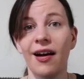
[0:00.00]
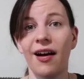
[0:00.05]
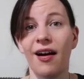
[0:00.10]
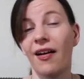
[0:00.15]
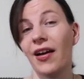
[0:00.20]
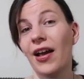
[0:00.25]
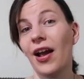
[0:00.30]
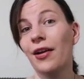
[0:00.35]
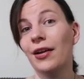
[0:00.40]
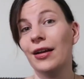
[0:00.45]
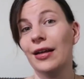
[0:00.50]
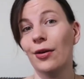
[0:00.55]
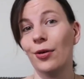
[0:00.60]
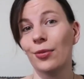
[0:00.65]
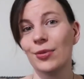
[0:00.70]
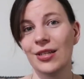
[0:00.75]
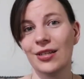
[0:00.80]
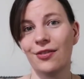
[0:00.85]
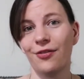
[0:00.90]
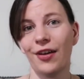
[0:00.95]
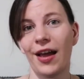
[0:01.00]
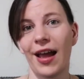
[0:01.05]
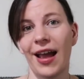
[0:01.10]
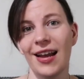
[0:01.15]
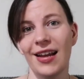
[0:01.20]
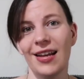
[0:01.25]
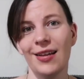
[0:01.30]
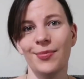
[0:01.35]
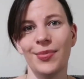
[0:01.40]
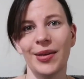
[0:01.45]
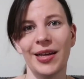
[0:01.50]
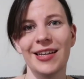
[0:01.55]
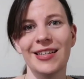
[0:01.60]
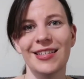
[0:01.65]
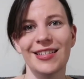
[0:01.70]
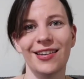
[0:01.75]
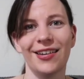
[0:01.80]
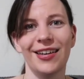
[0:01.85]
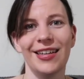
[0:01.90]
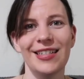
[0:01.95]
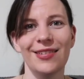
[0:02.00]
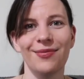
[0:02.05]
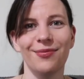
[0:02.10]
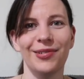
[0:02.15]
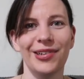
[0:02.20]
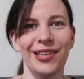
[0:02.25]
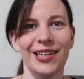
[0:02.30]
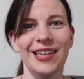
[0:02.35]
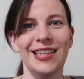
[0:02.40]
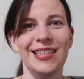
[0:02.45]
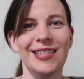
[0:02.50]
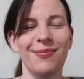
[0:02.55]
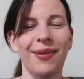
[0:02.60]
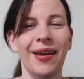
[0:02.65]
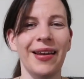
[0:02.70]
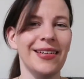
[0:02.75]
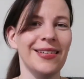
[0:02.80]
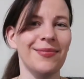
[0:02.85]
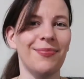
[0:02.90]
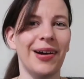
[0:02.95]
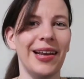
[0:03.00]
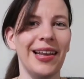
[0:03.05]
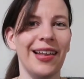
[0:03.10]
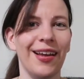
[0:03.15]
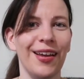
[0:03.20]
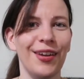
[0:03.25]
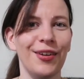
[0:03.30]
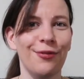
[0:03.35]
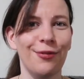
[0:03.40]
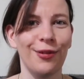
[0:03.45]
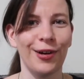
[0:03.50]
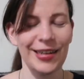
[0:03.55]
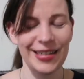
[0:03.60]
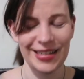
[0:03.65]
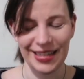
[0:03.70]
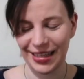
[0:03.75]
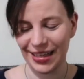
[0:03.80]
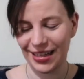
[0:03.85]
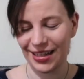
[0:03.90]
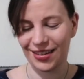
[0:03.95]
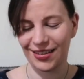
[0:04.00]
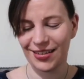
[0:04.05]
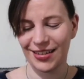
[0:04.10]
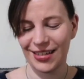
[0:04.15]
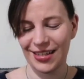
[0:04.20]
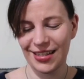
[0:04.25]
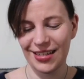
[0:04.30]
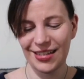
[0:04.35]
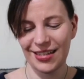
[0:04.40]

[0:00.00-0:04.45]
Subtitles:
I only opted for 8 because I didn't want to spend my life winding yarn,